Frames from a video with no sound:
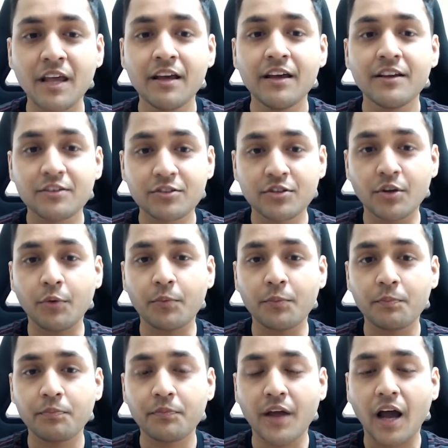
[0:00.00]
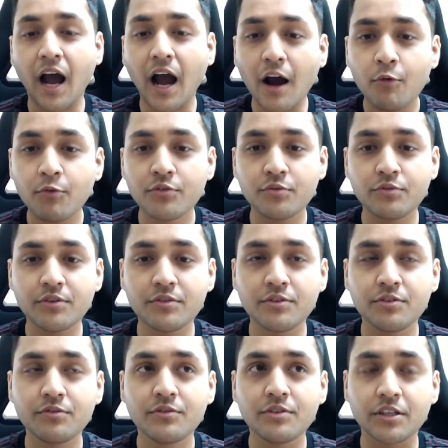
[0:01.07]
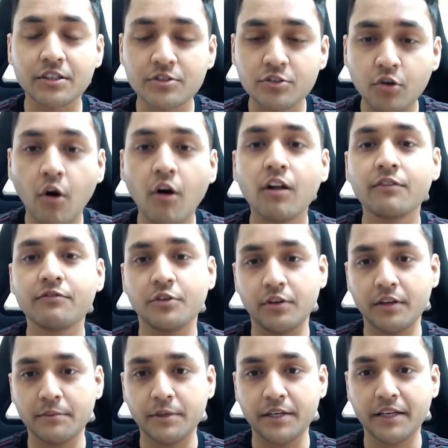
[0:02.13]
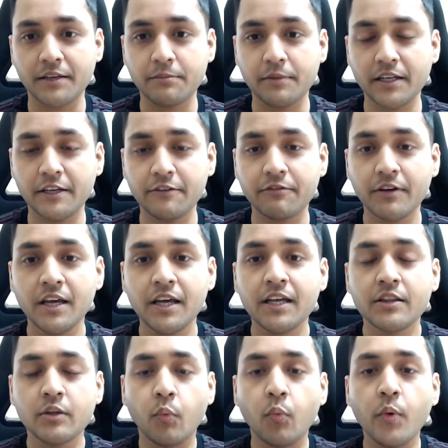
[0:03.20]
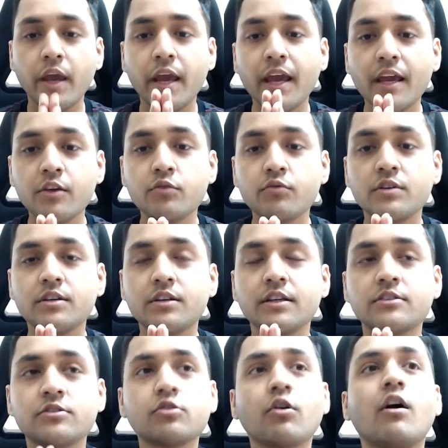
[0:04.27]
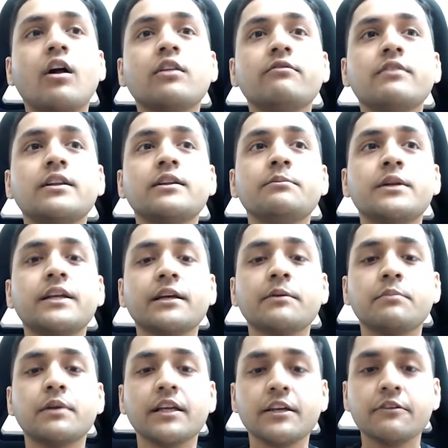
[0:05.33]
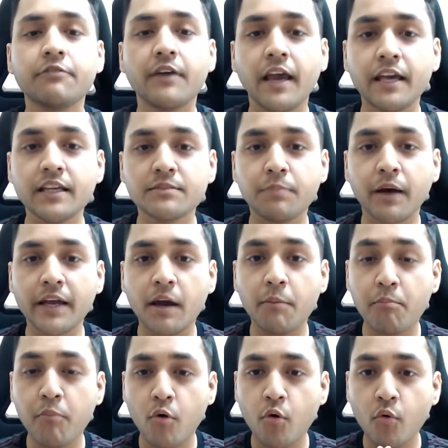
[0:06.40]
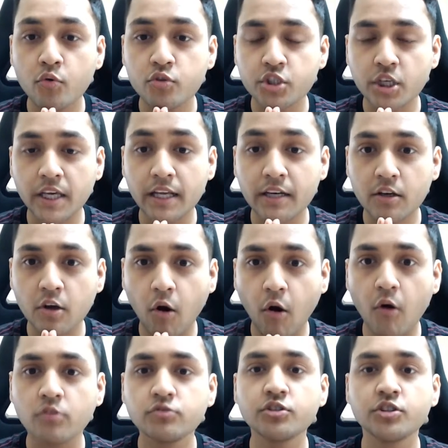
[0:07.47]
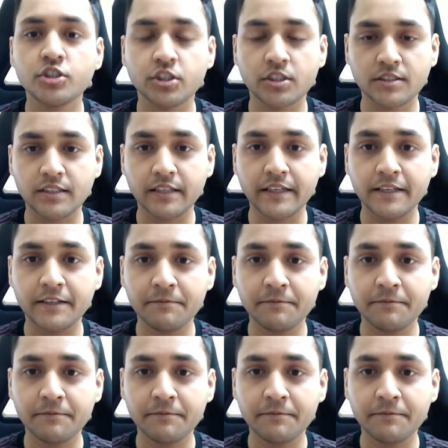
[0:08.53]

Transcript: So how to dissolve your limiting belief? The way you dissolve a limiting belief is by approaching it consciously.